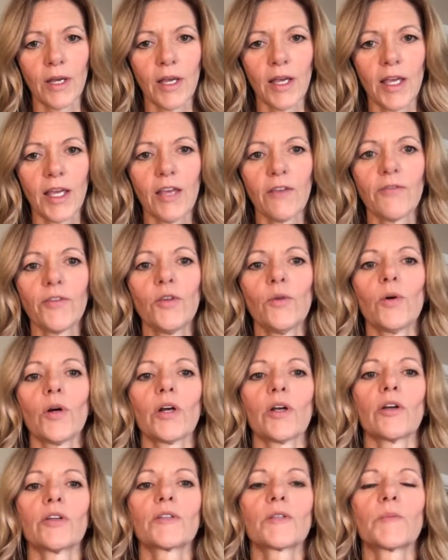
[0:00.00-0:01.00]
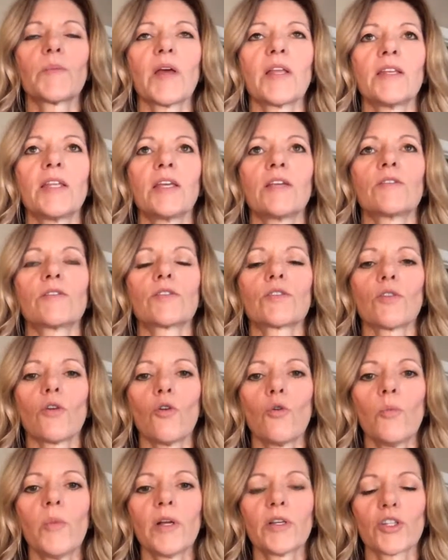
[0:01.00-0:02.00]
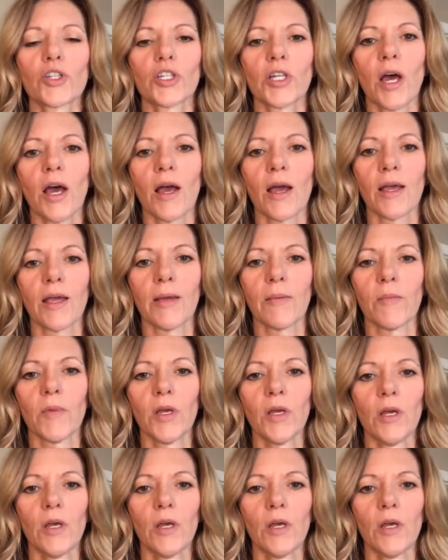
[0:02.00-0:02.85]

If you are spending so much time